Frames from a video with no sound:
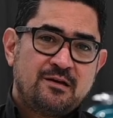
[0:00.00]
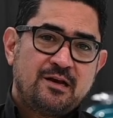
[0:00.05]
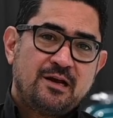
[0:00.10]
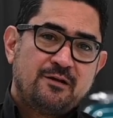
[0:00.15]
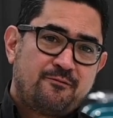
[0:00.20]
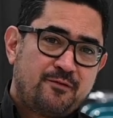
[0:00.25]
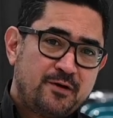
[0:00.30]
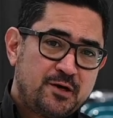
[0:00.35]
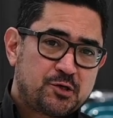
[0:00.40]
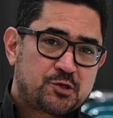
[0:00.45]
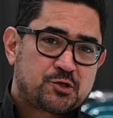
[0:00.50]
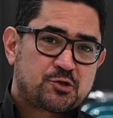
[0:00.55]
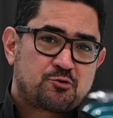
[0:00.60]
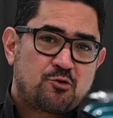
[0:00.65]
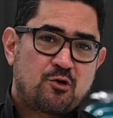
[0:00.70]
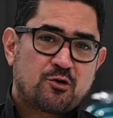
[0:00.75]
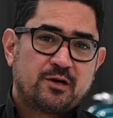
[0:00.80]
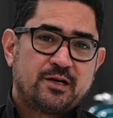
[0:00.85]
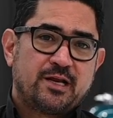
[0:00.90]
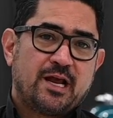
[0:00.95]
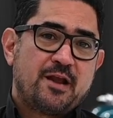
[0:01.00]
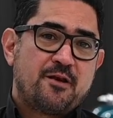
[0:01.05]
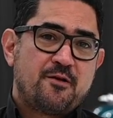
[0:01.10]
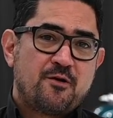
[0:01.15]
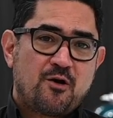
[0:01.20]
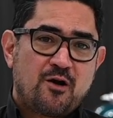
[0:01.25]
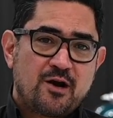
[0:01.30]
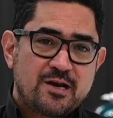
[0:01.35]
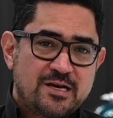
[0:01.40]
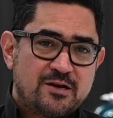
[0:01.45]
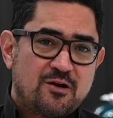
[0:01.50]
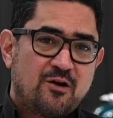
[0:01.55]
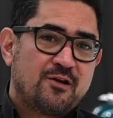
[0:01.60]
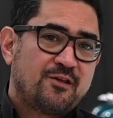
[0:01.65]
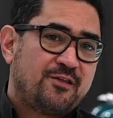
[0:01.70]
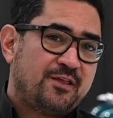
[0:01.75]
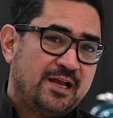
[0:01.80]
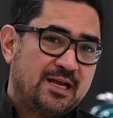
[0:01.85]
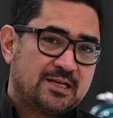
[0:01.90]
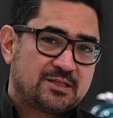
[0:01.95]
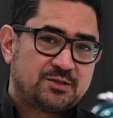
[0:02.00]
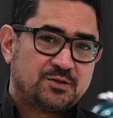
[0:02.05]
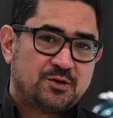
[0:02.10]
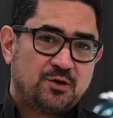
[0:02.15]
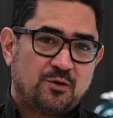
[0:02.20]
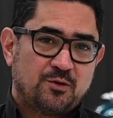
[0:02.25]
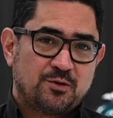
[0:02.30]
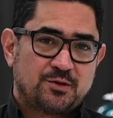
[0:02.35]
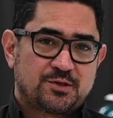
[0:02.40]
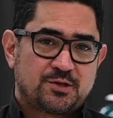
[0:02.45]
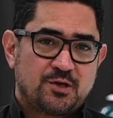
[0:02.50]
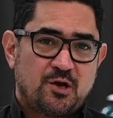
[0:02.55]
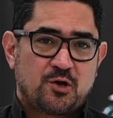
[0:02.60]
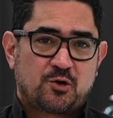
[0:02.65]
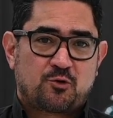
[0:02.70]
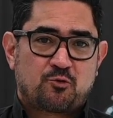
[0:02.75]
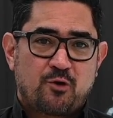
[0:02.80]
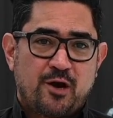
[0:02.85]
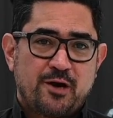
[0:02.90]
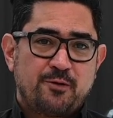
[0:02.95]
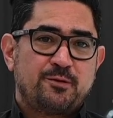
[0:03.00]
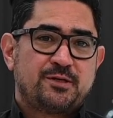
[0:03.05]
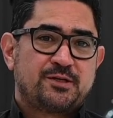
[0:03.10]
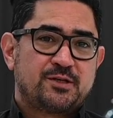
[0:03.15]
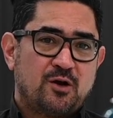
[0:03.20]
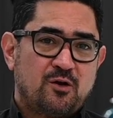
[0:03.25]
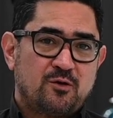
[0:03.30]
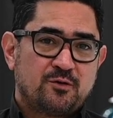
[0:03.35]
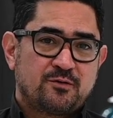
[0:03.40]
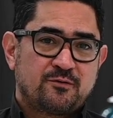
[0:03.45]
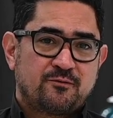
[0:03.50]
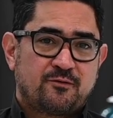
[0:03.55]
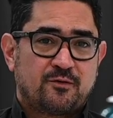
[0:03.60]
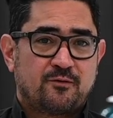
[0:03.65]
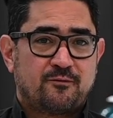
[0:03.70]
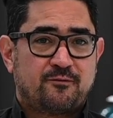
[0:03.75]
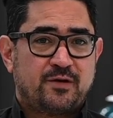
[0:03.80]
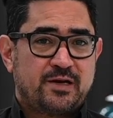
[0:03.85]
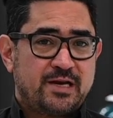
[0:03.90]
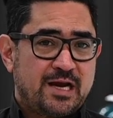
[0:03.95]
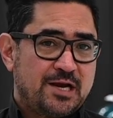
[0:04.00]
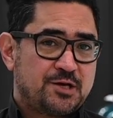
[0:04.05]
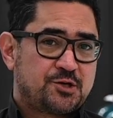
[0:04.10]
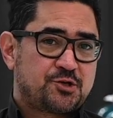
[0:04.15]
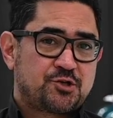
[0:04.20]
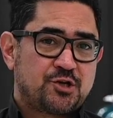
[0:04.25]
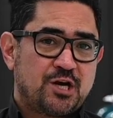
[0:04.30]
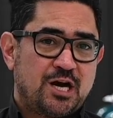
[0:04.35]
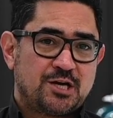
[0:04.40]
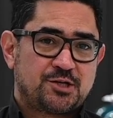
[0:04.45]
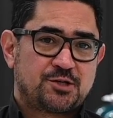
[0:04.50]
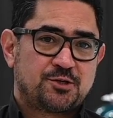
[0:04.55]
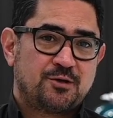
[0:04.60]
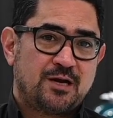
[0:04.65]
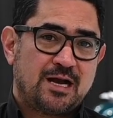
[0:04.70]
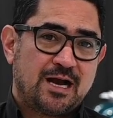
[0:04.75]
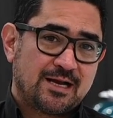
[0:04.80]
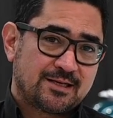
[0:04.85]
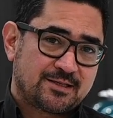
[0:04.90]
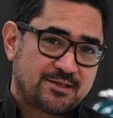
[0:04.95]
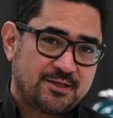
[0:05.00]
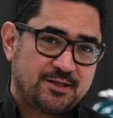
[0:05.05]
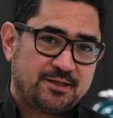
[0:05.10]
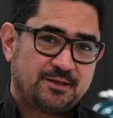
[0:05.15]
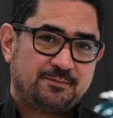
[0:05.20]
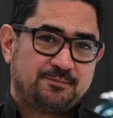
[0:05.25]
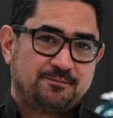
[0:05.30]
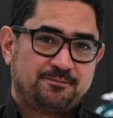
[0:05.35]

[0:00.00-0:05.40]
it finished strongly at $99,000, so a great result for the VH Charger RT.